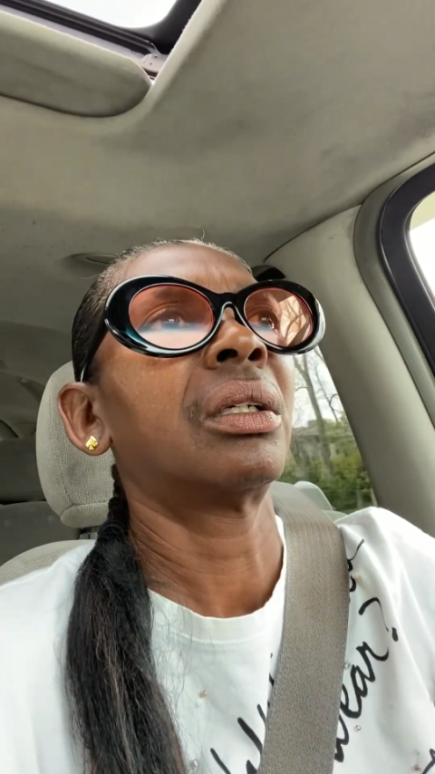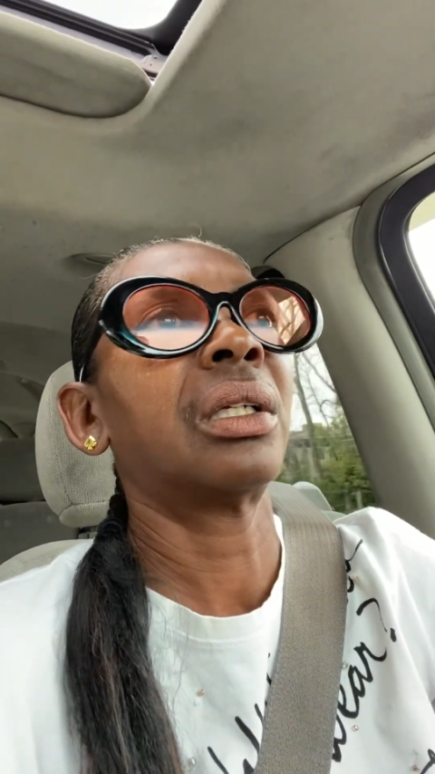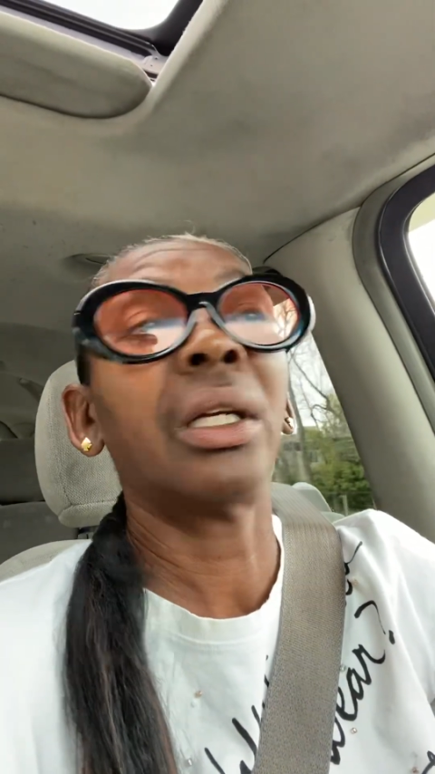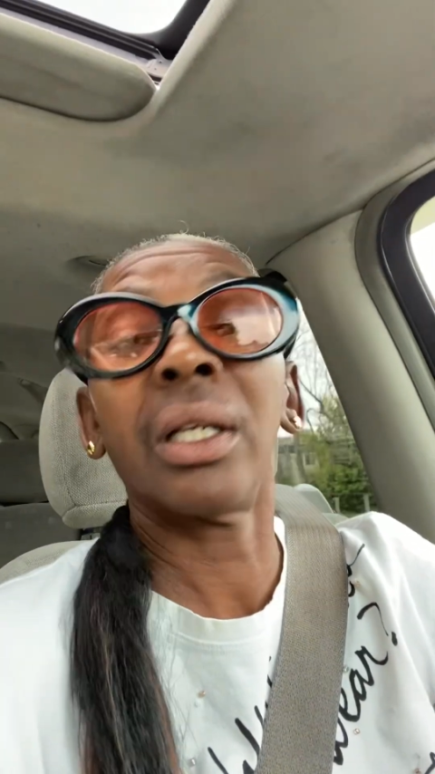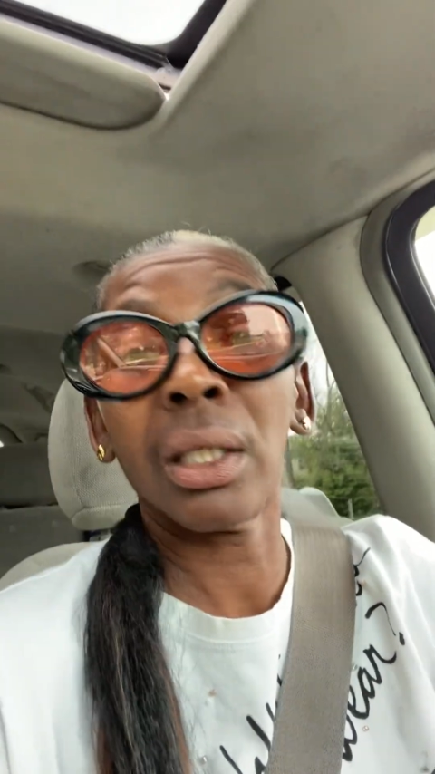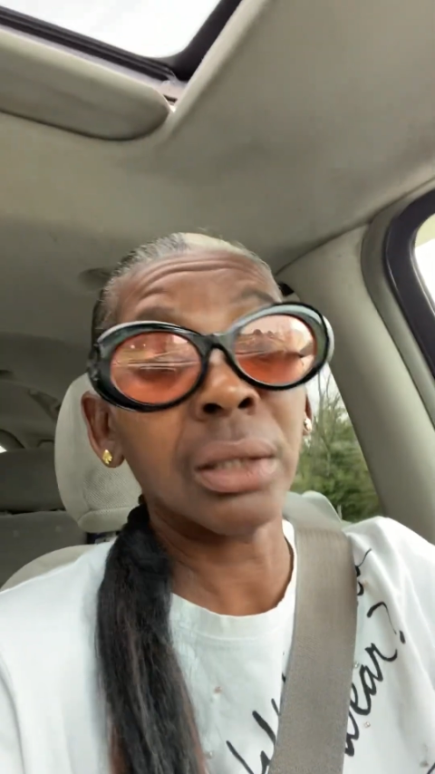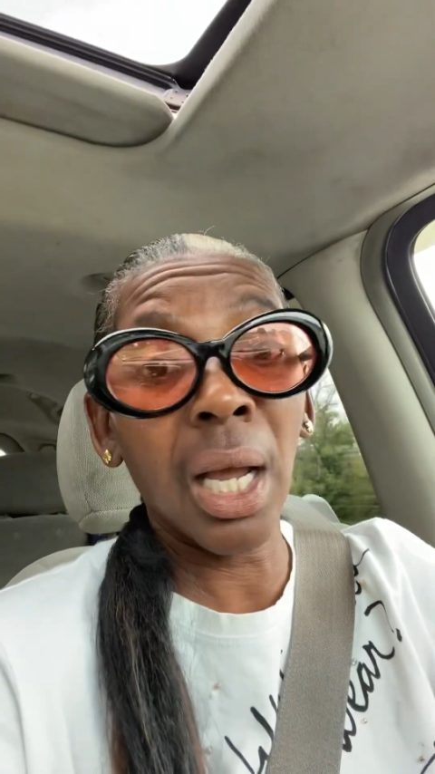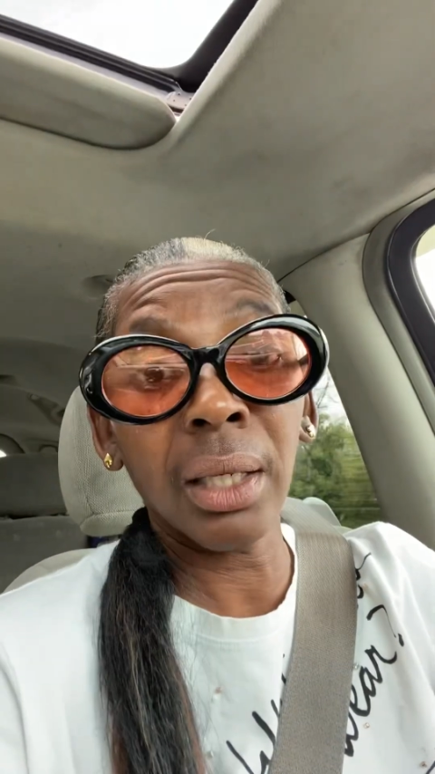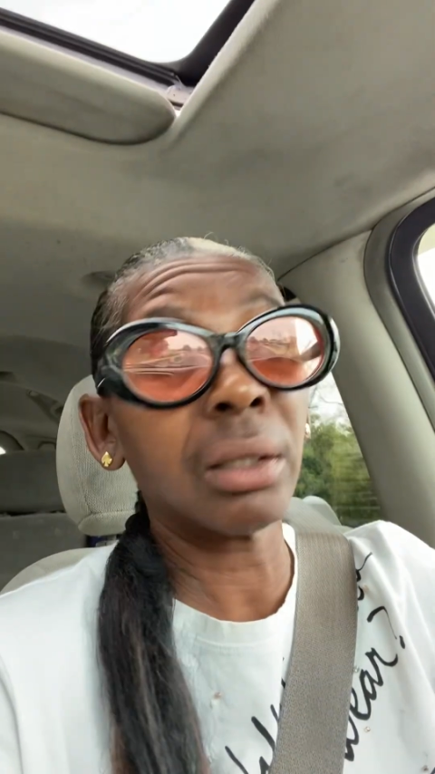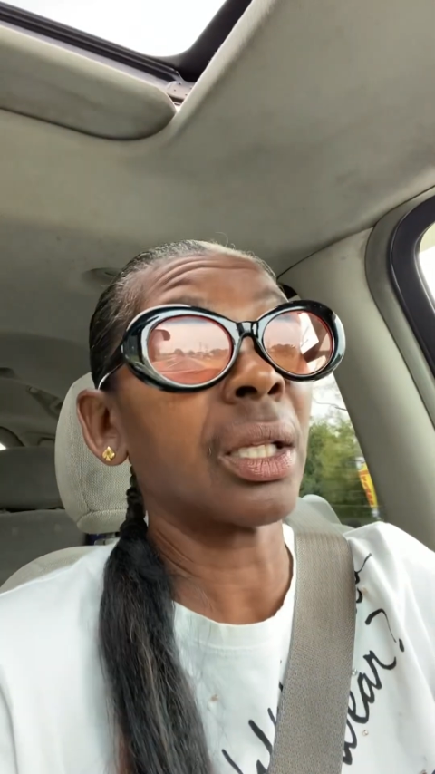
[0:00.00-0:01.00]
Yeah, that's
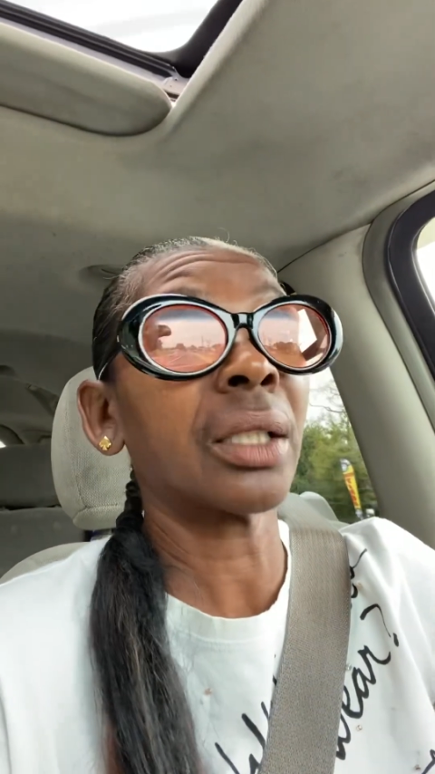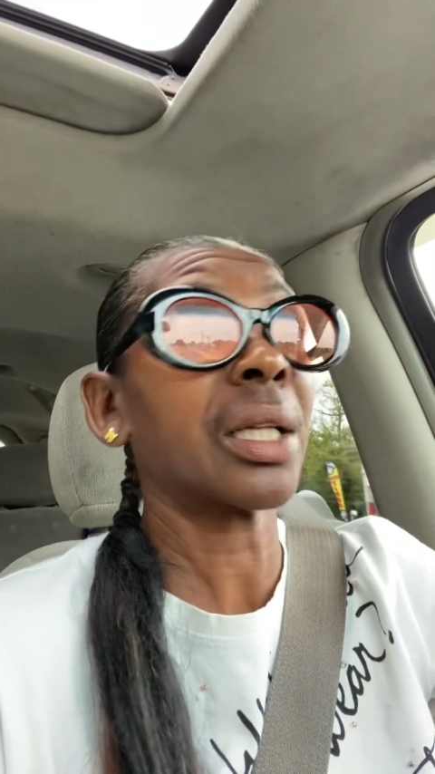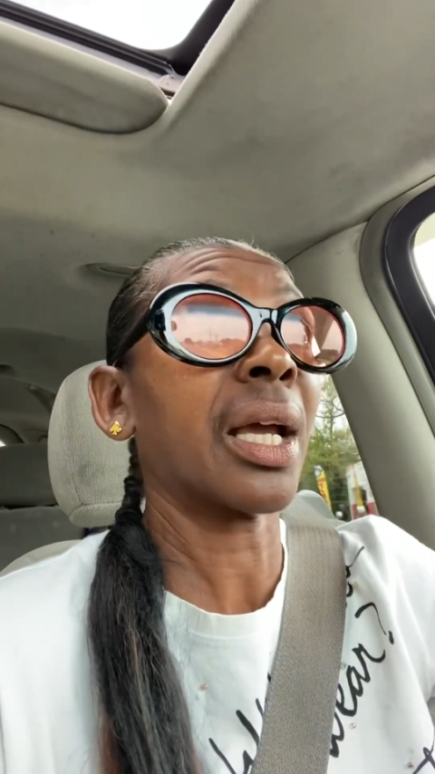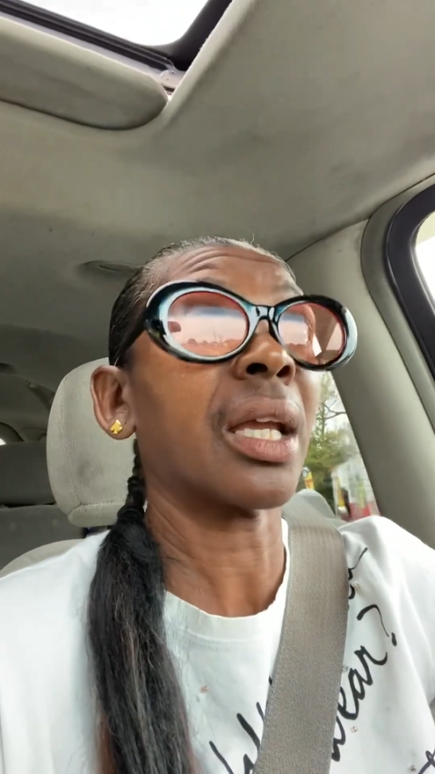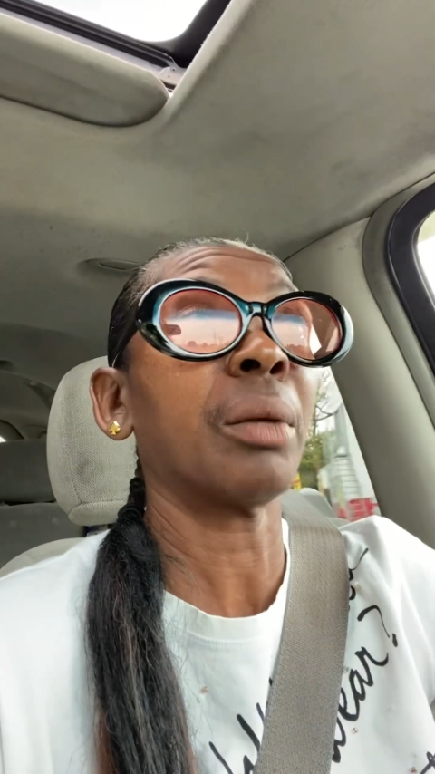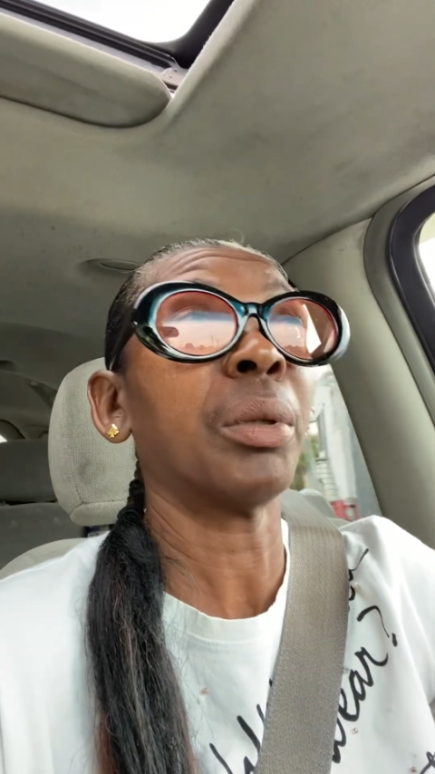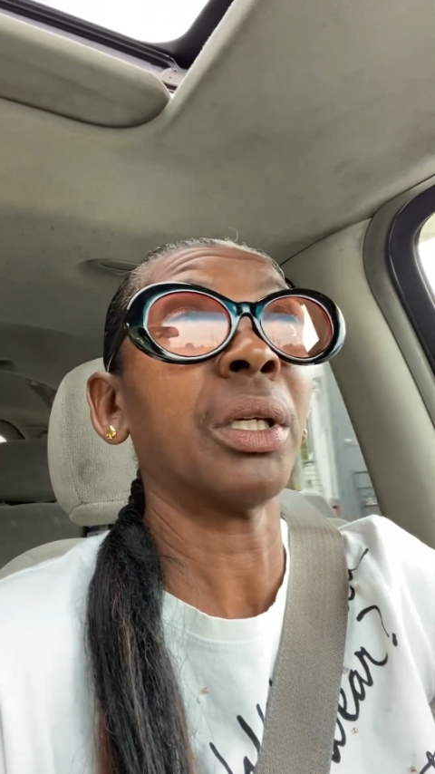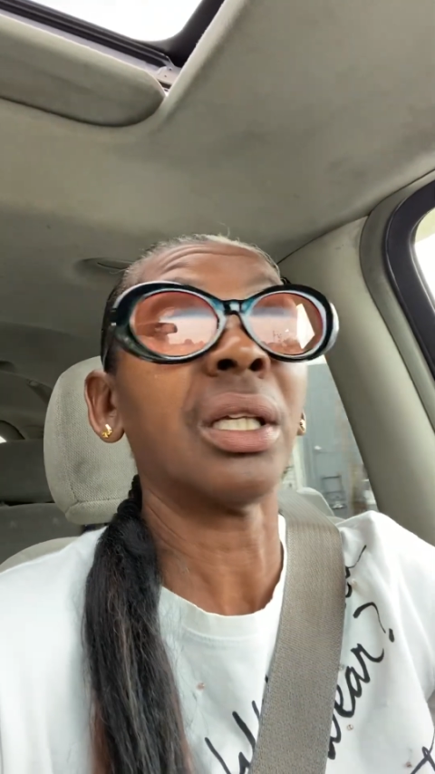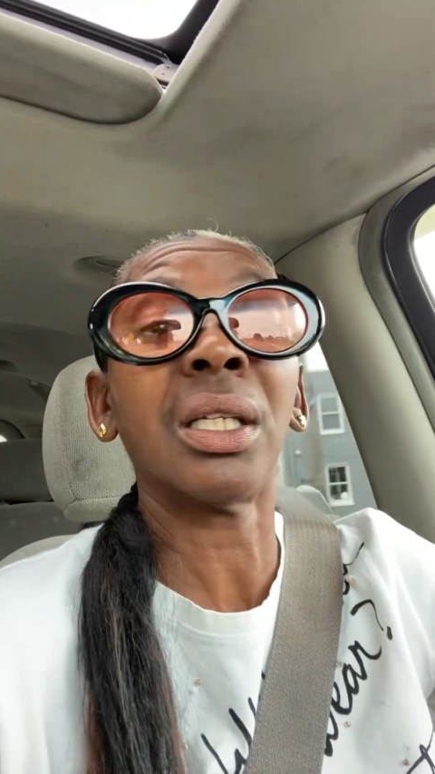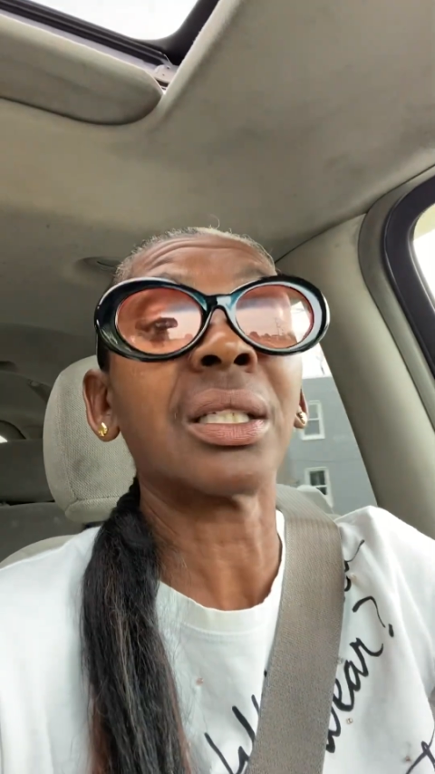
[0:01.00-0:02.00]
how that's how they be these